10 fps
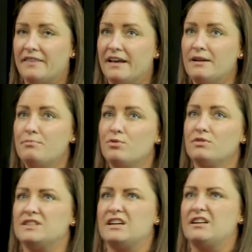and they brought
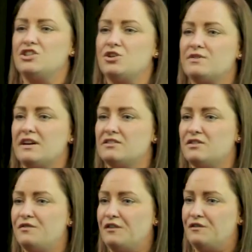this out in
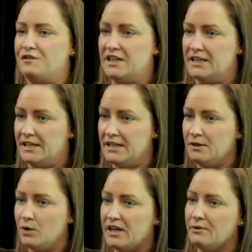
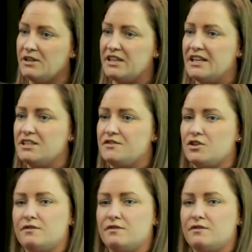2015. We're now at the end of